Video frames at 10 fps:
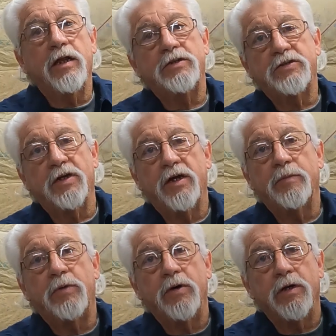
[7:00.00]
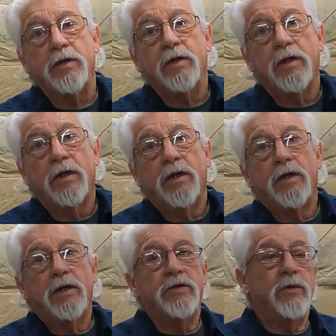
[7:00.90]
clutch setup on it.
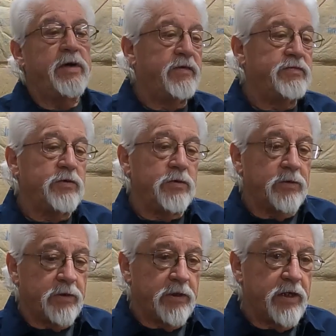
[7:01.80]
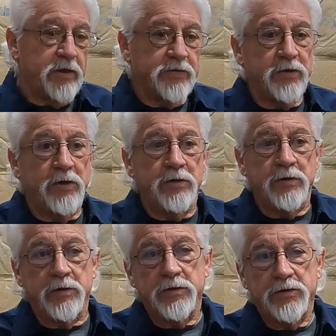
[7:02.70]
So we have to get a
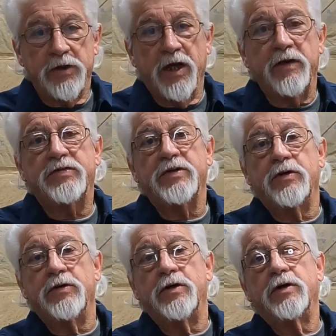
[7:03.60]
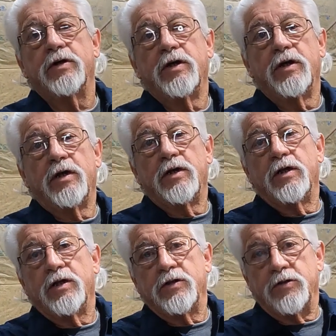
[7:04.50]
certain slave cylinder
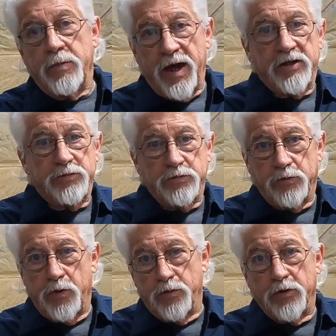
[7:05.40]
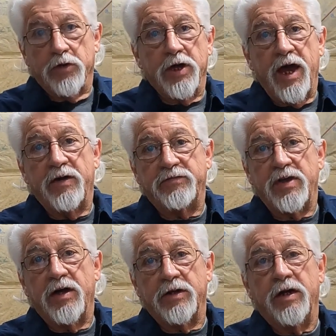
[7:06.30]
to match what we're going to have
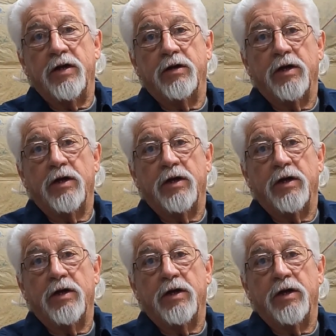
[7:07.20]
down there.